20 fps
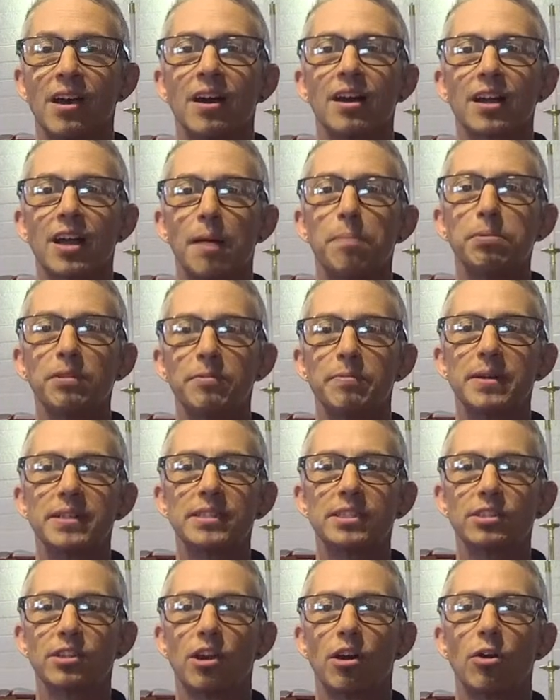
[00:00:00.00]
A couple of
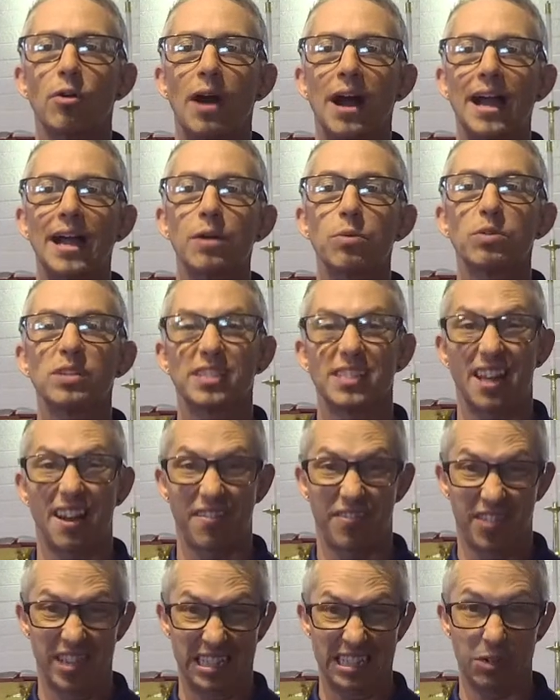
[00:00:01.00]
months ago, I was
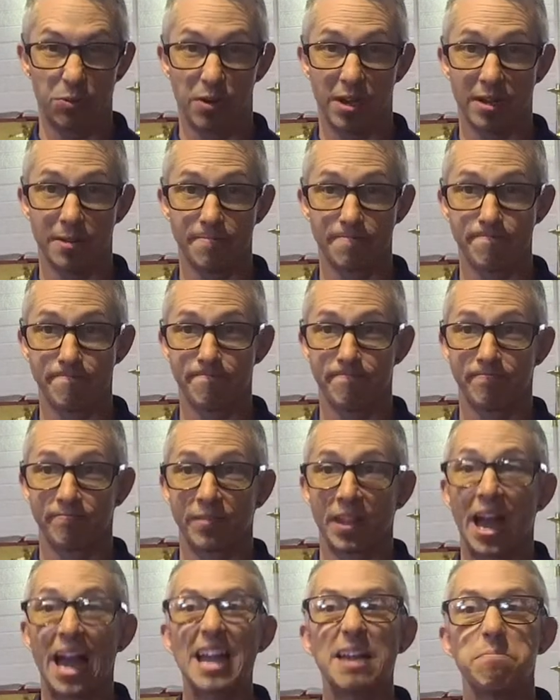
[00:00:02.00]
not feeling well.
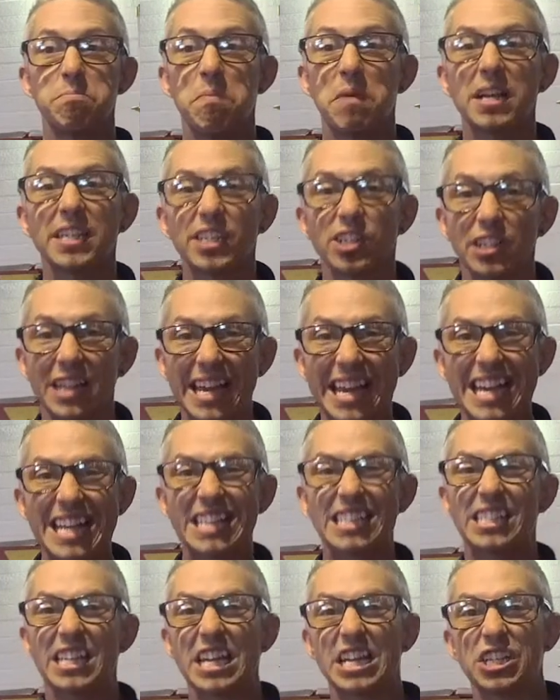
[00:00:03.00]
I had muscle
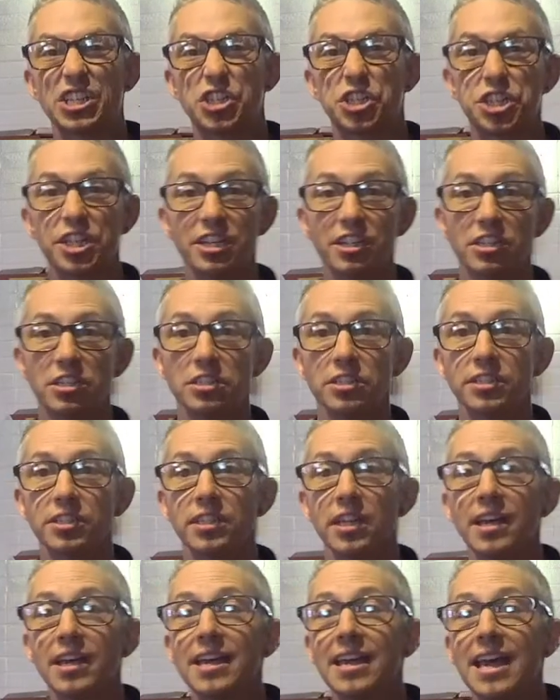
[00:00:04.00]
aches and chills
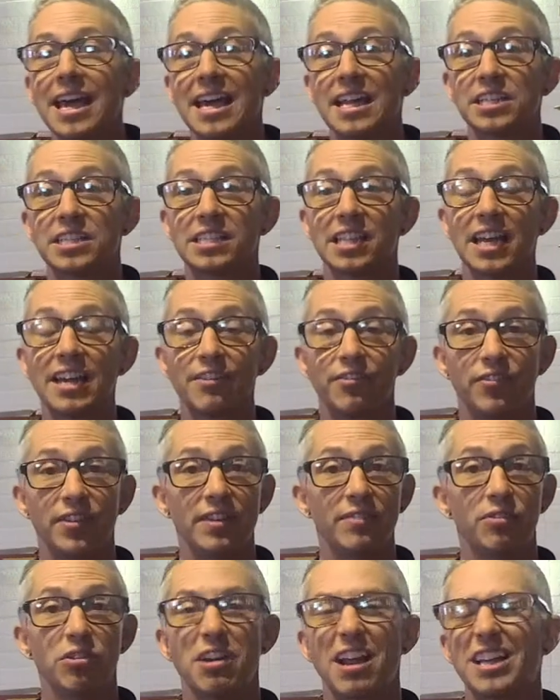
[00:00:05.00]
and a slight
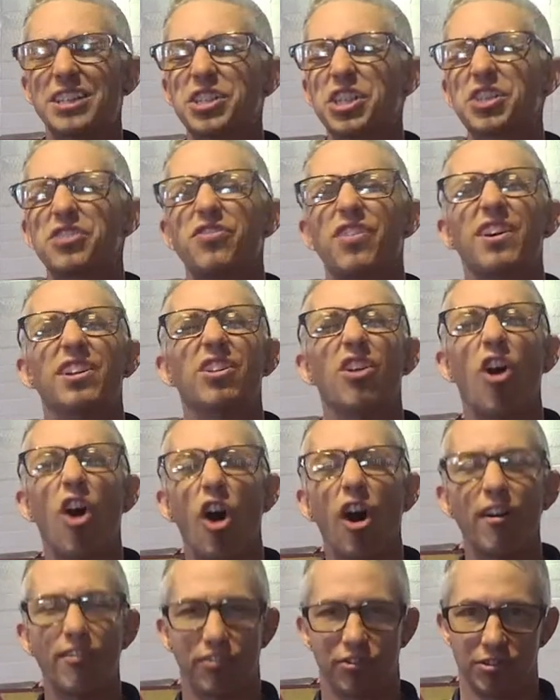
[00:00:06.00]
fever. I just felt
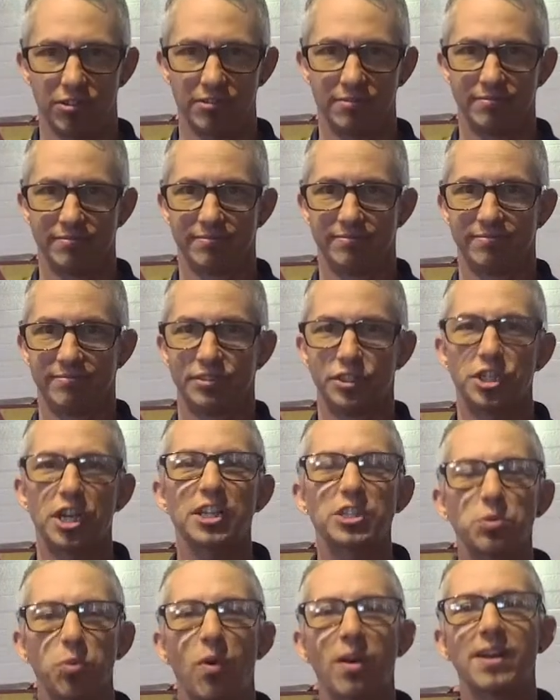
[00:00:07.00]
awful.
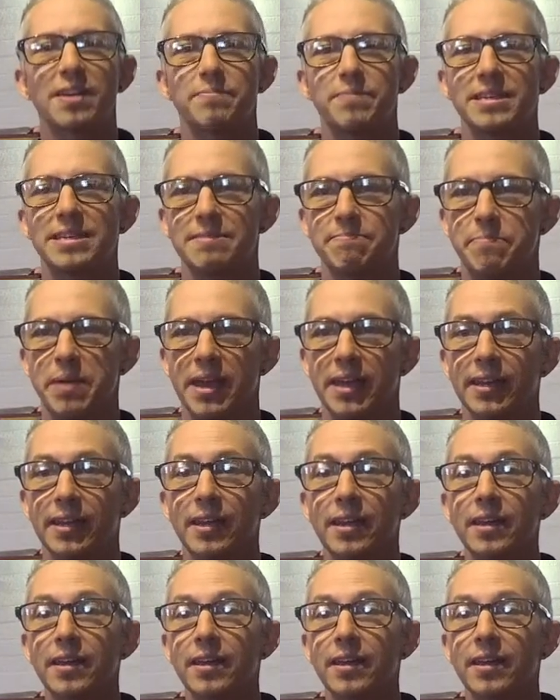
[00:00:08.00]
Just wanted to be in bed.